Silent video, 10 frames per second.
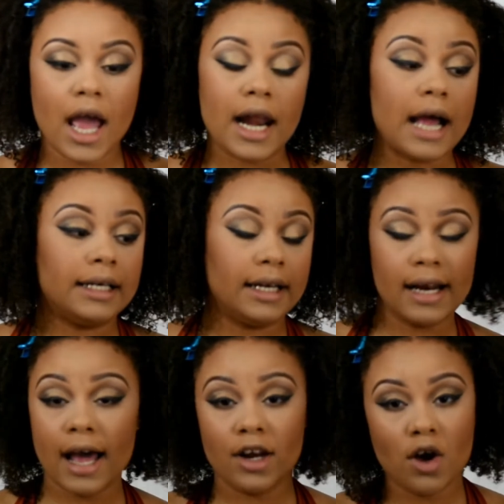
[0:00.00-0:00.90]
and I did
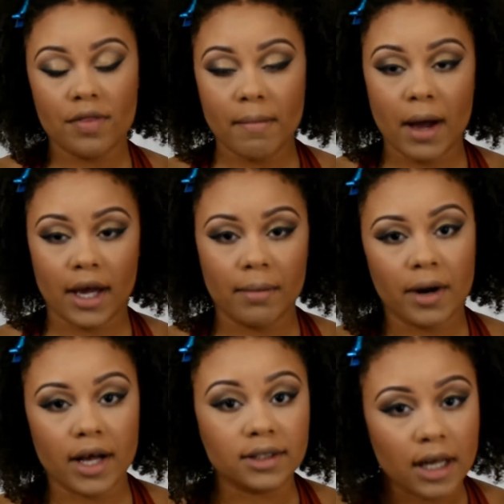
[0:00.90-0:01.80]
not know that my
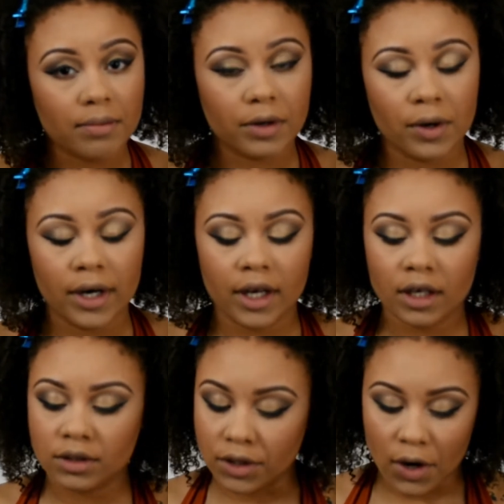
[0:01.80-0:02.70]
camera had stopped
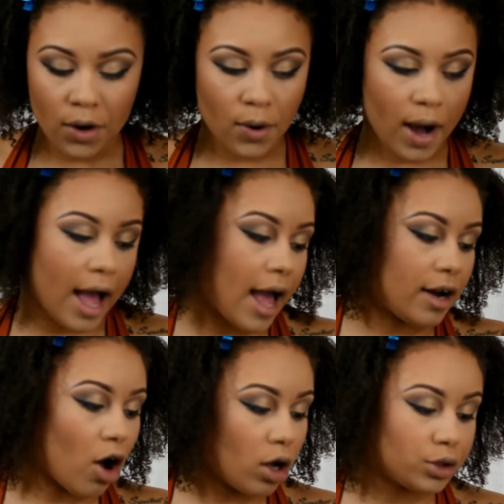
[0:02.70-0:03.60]
recording, so I
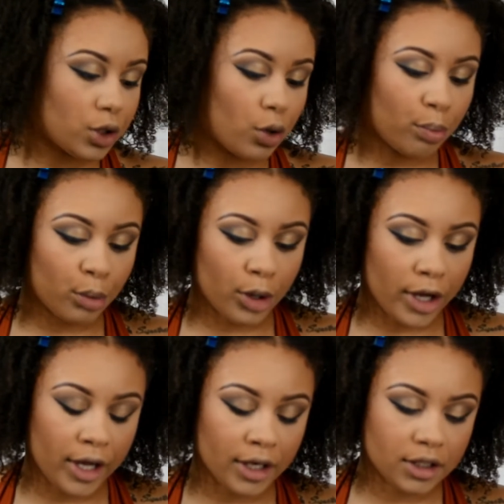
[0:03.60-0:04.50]
had also put